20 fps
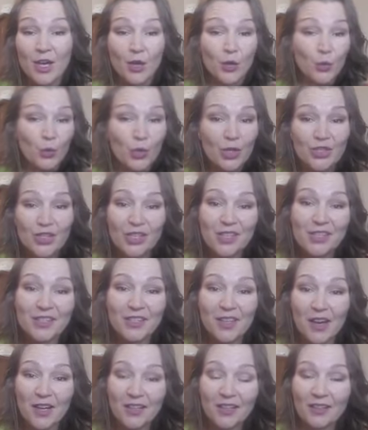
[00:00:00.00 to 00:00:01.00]
We just
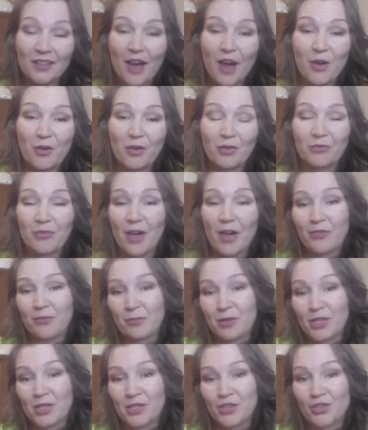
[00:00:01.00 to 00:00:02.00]
started our
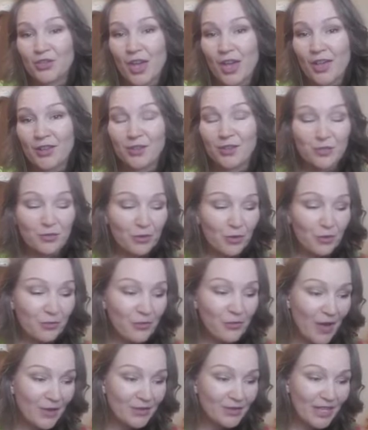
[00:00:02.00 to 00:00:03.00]
5-minute challenge for
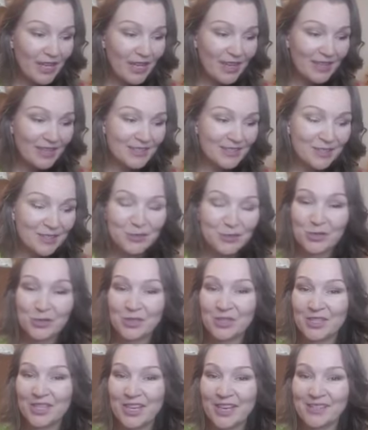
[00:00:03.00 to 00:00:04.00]
5 days. So
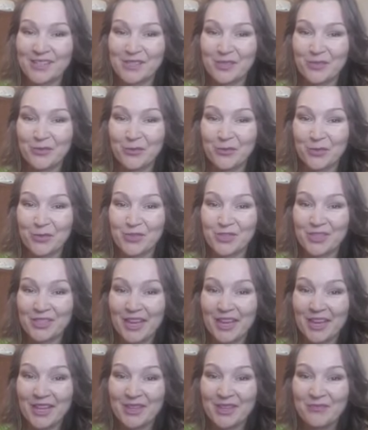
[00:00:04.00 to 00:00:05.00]
today is the first
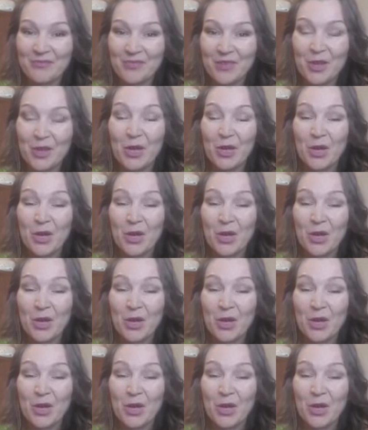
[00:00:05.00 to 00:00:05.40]
day.